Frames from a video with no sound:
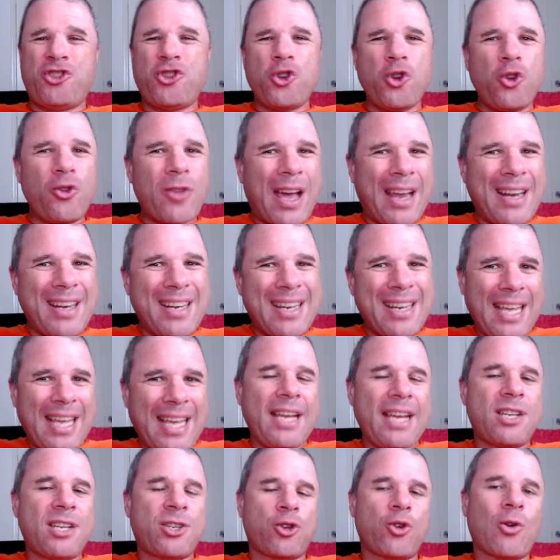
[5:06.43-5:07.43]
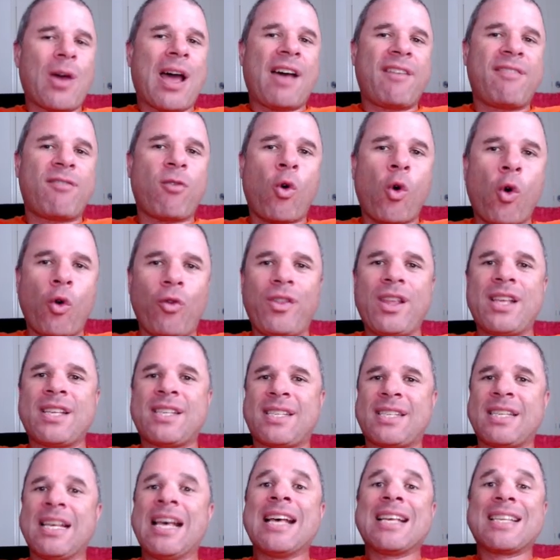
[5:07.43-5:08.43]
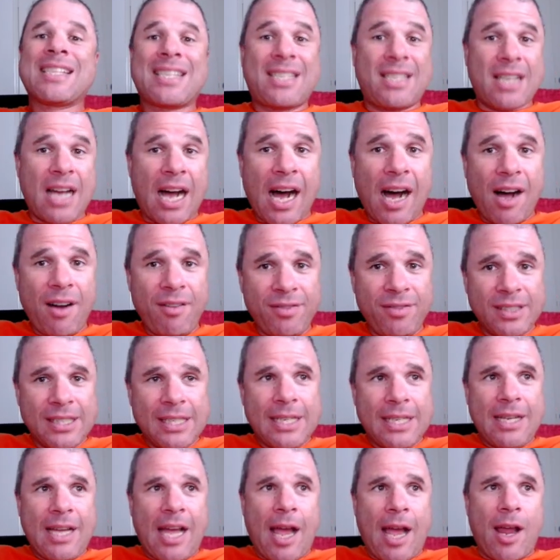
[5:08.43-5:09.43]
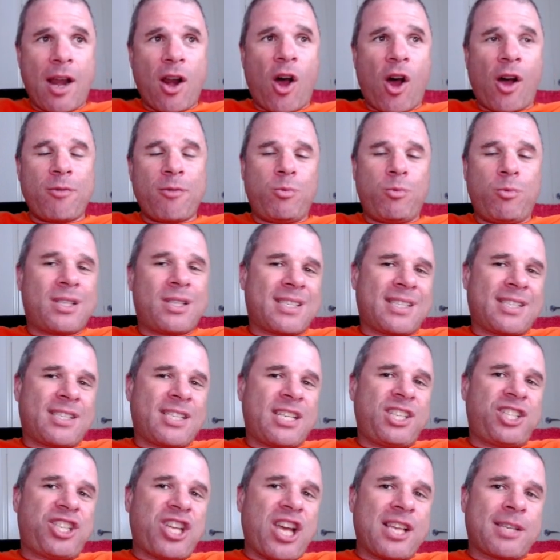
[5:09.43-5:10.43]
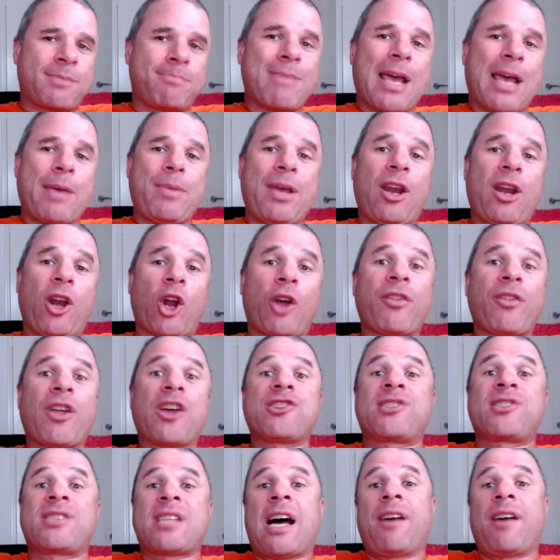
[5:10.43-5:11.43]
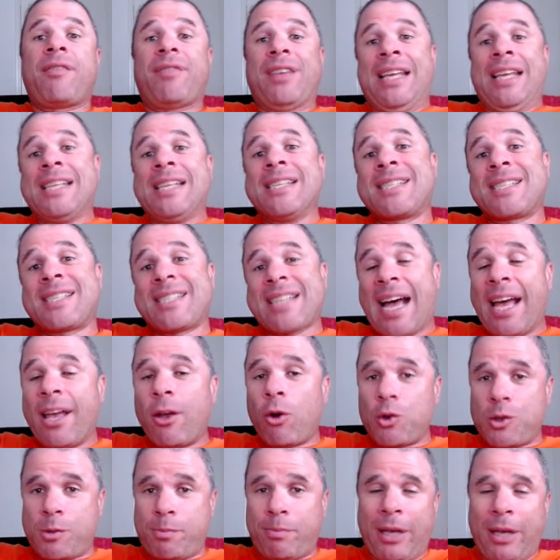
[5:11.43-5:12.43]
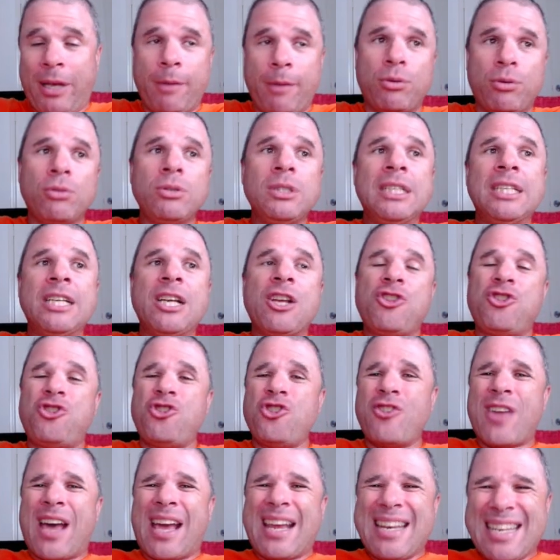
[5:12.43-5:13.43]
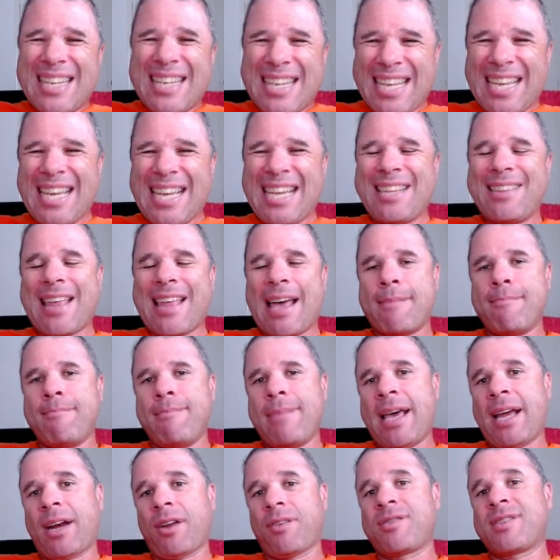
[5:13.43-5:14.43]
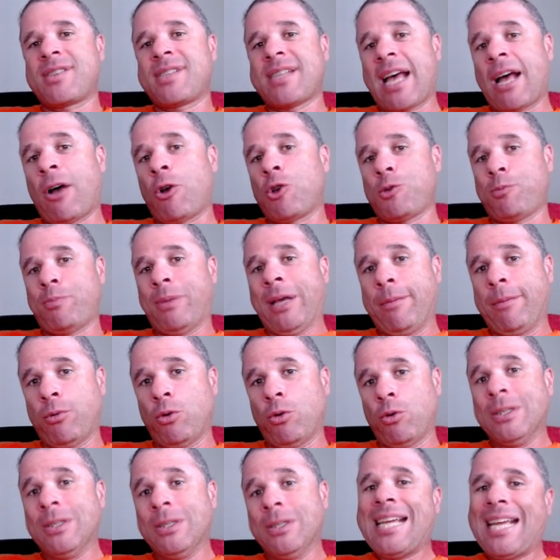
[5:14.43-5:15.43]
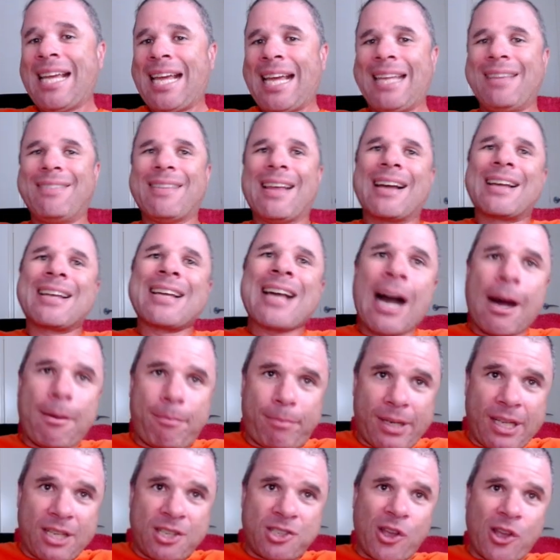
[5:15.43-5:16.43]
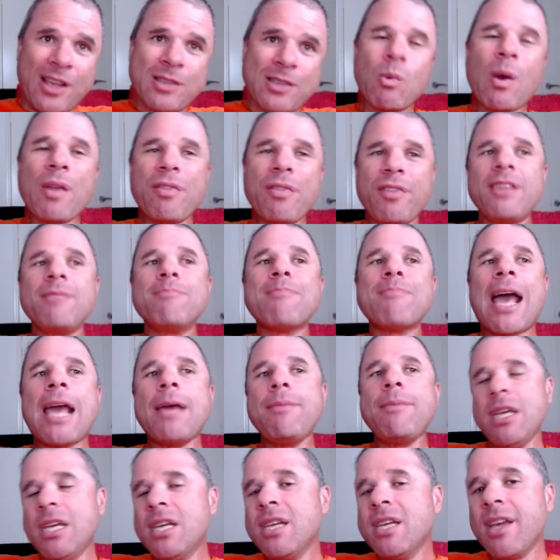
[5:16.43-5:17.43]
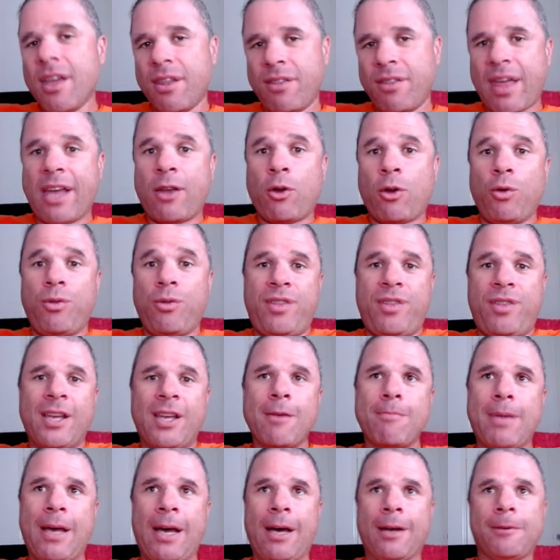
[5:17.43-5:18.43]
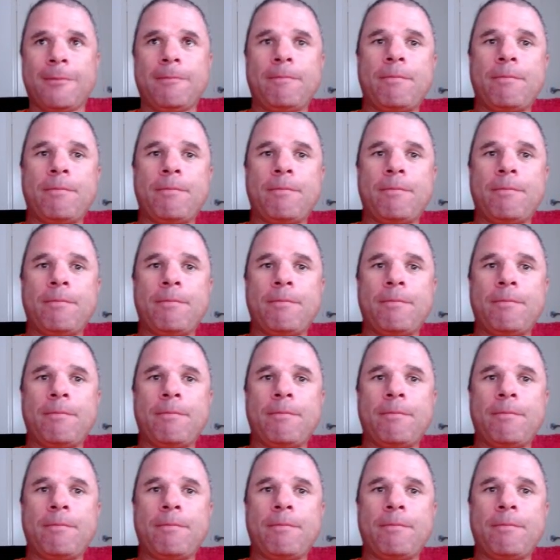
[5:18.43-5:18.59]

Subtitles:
Do they need to have all this staff? And I would suggest maybe a lot of that staff is salespeople. Do they need that amount of salespeople in that company? So that's one thing maybe they could think about.